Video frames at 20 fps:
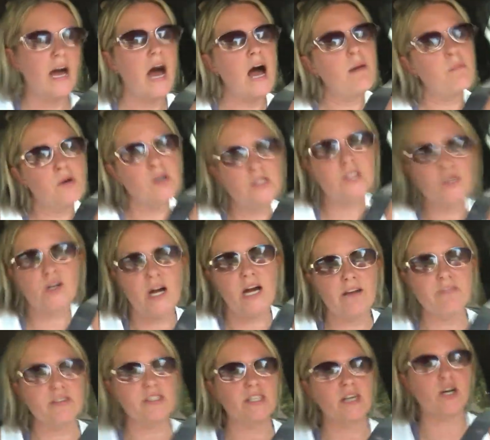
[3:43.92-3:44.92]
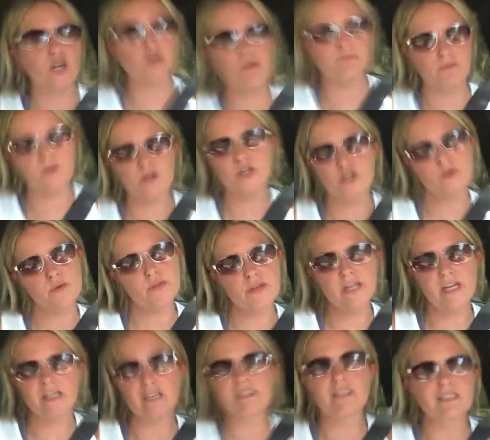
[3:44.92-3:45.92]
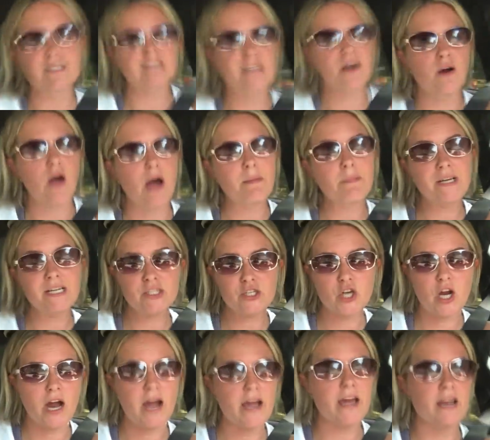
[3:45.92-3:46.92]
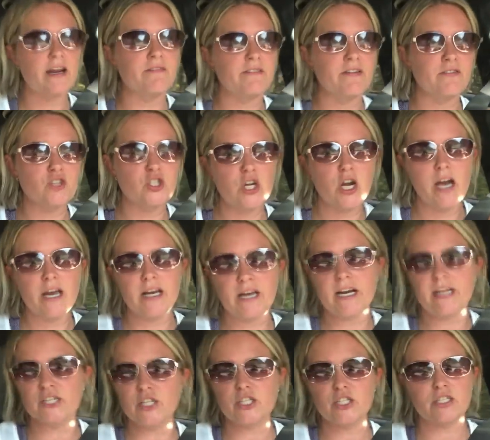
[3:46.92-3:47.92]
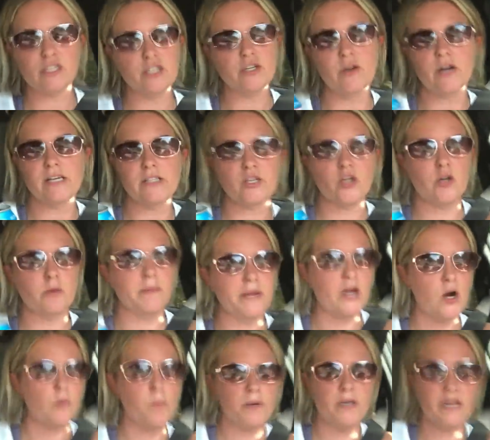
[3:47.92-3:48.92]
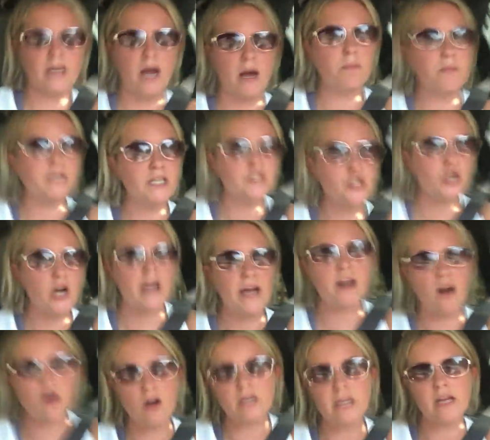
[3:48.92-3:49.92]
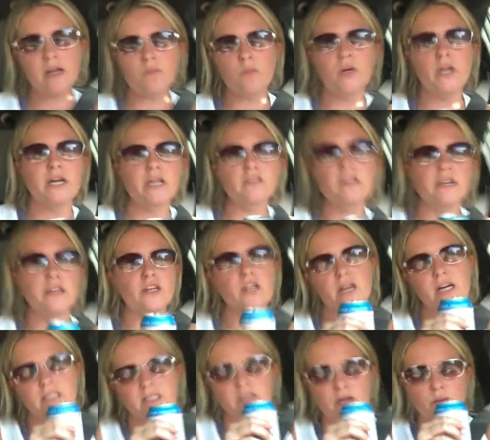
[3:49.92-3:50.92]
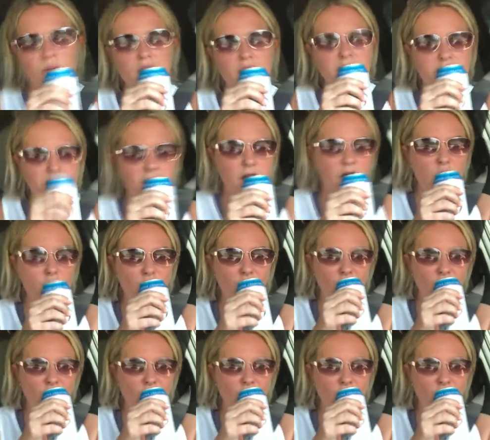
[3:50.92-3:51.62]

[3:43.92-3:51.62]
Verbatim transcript: I'm also kind of a sucker for new things. And so I'm gonna try it. I've never tried it. I just, you guys heard me open it. I'm gonna try it on camera and let you guys know what I think.